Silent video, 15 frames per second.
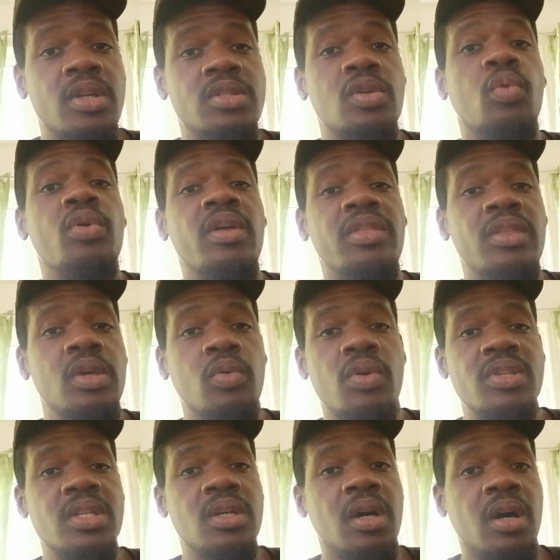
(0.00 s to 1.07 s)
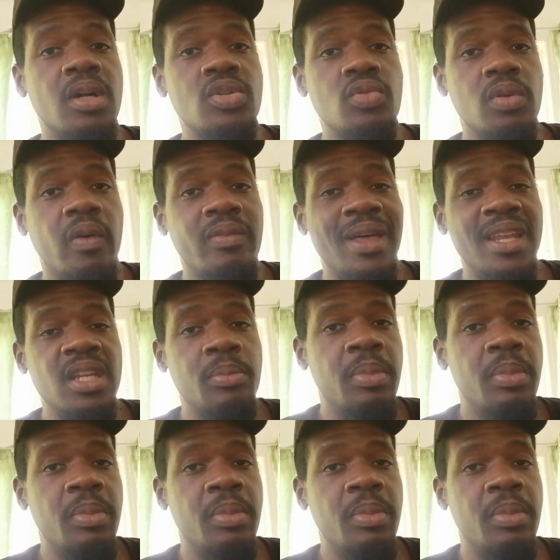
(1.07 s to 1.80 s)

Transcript: So who do you think was in control of that